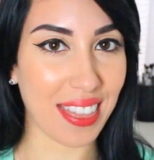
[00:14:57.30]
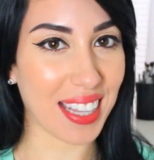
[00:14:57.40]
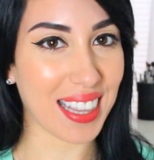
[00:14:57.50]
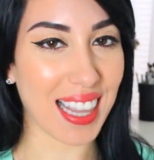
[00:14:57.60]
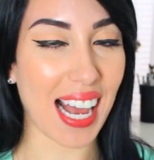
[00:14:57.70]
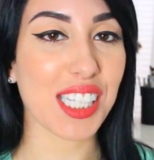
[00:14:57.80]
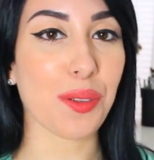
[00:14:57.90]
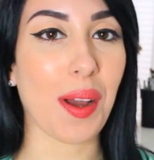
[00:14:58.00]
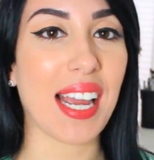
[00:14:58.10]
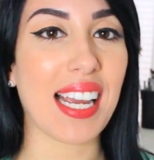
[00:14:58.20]
And the
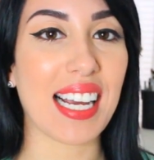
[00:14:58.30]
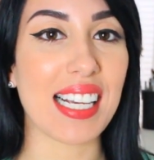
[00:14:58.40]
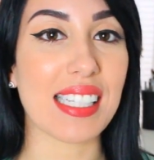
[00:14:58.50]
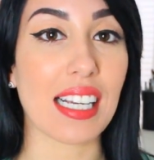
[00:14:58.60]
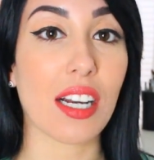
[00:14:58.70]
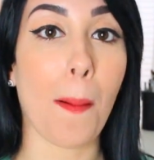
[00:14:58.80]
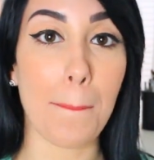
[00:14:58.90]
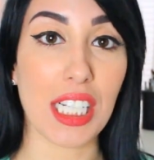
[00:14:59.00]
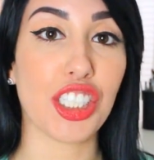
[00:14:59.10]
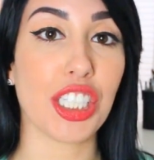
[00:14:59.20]
last way is
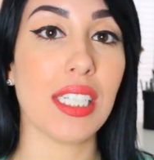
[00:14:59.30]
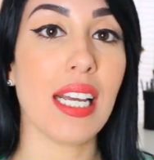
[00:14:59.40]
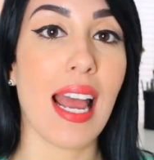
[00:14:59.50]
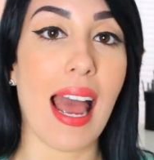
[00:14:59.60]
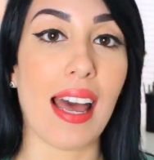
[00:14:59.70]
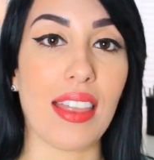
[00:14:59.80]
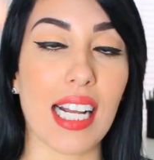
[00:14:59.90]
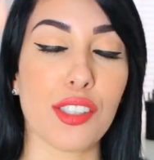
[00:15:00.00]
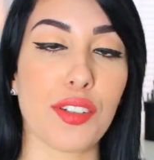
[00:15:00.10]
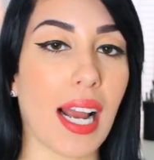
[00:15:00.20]
commission, and
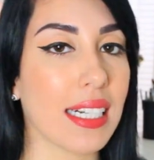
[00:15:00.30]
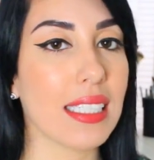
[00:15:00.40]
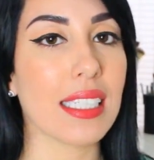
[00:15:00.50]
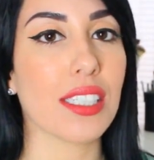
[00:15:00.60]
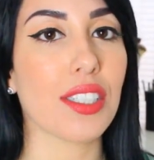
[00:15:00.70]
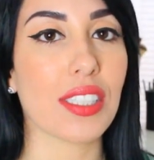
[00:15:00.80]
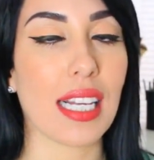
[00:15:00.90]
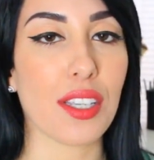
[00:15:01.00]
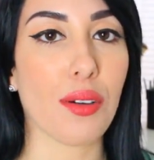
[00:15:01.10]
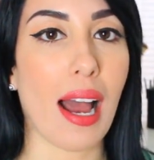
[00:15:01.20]
that's for any deals
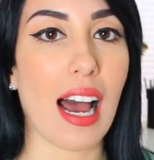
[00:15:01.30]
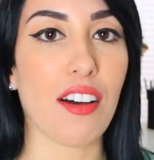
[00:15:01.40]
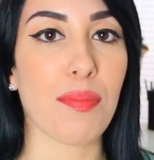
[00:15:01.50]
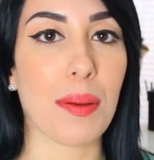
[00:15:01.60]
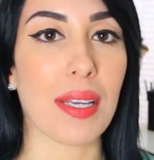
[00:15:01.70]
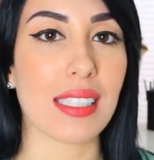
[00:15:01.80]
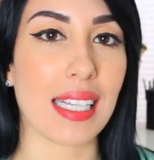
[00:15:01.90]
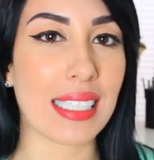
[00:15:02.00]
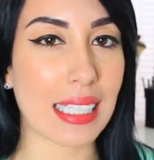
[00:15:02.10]
that you have. Maybe it's